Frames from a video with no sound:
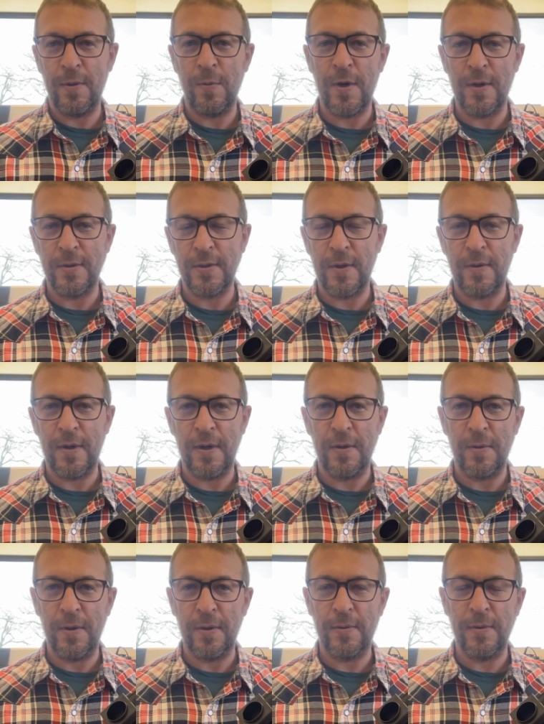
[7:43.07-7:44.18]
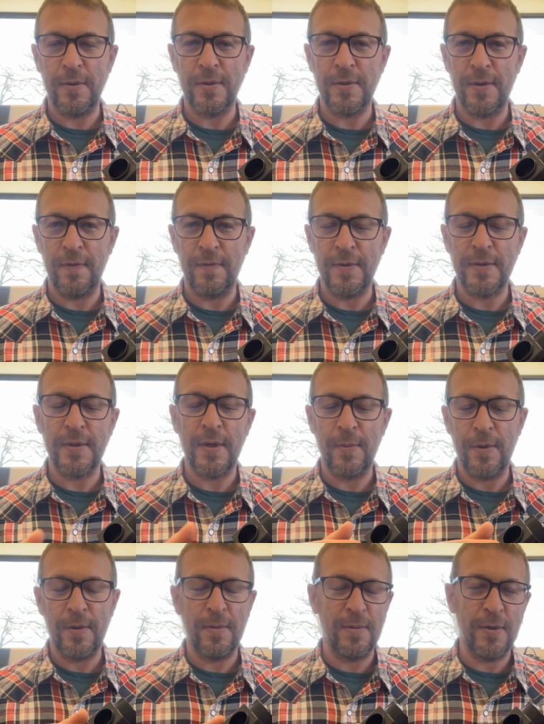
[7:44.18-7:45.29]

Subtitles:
the water's already going through a surface skimmer,